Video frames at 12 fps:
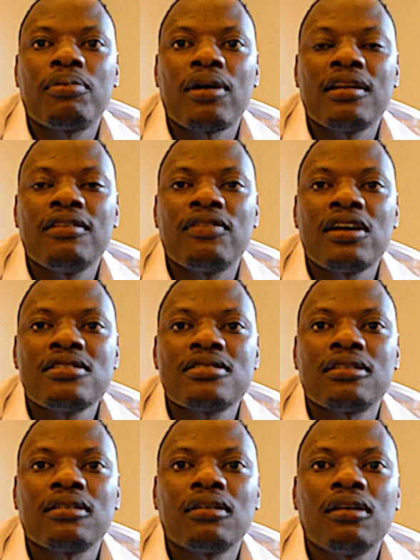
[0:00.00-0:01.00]
Pride
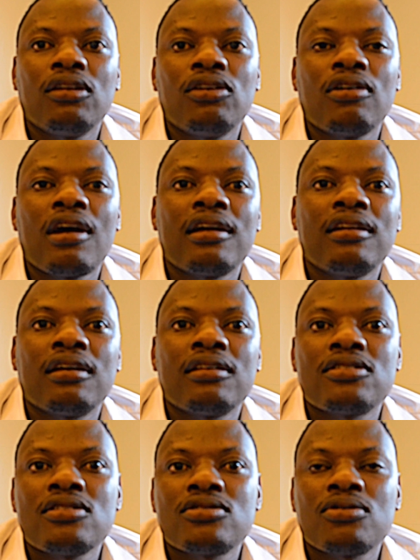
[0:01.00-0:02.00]
events in Uganda
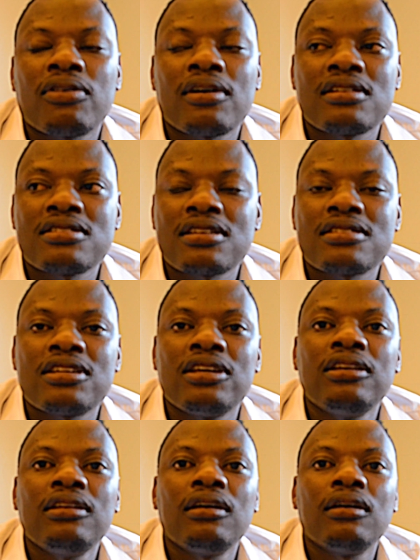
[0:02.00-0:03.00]
since 2016.